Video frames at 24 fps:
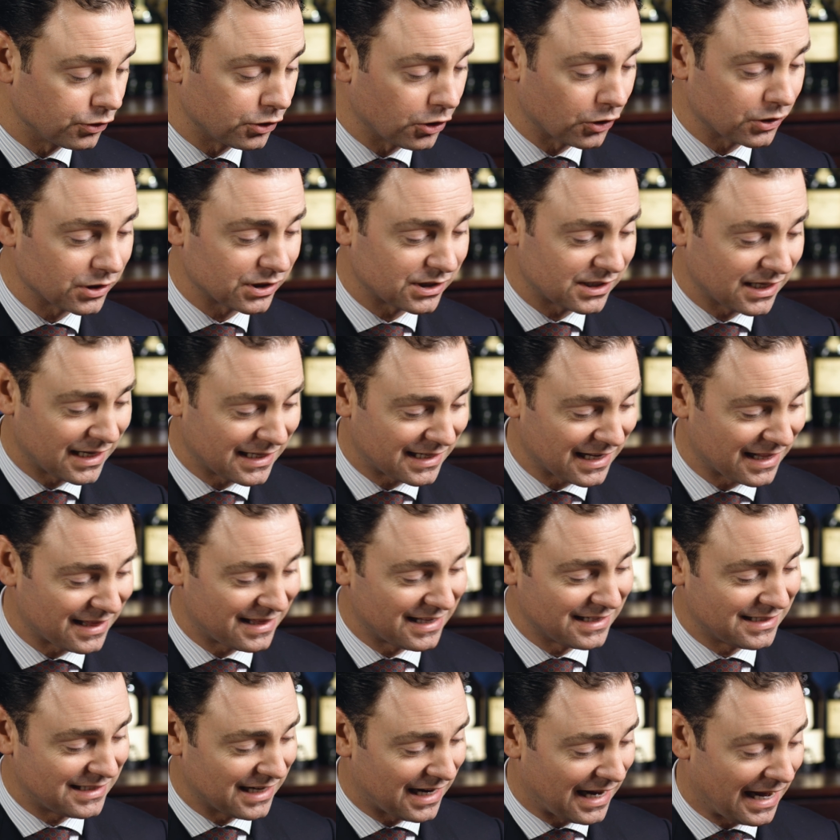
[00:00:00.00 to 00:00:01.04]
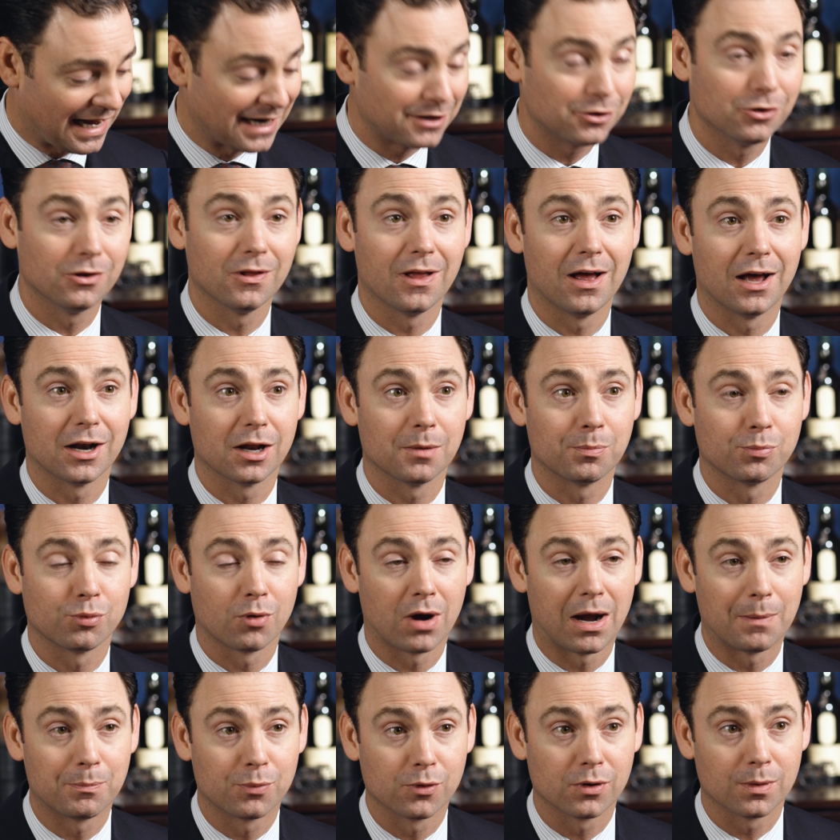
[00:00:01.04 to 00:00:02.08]
You'll notice that the diagonal on a
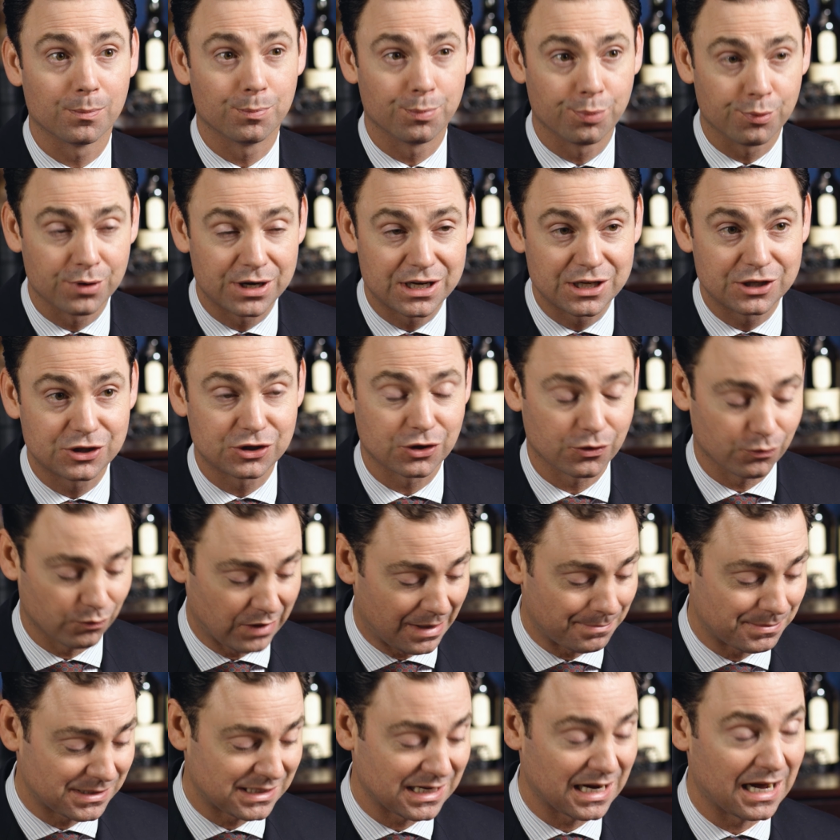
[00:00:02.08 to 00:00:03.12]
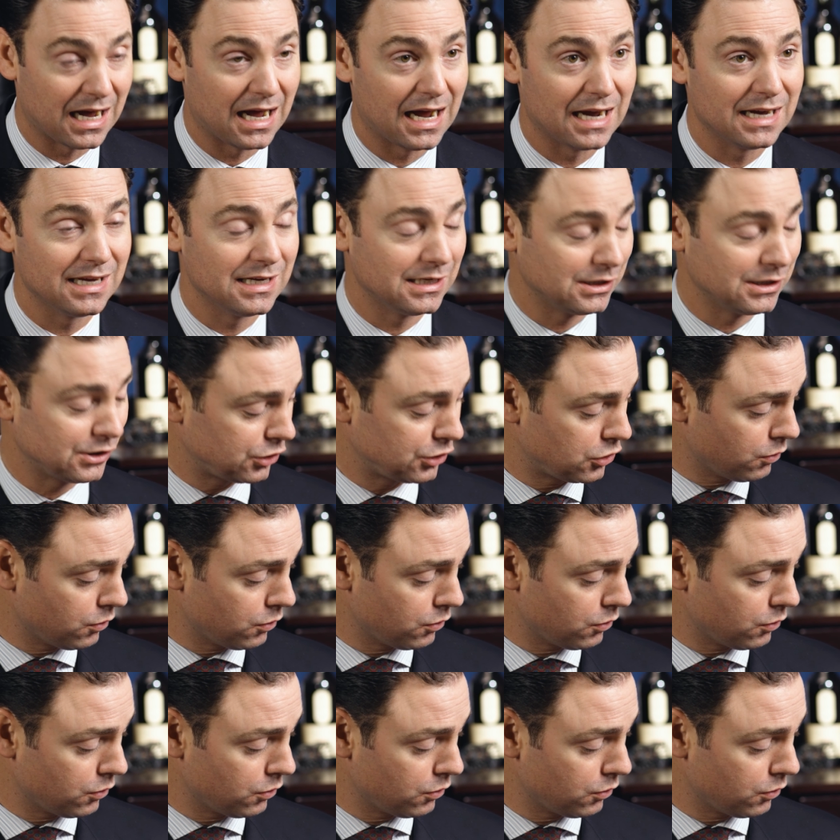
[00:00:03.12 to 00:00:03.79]
proper British rep tie is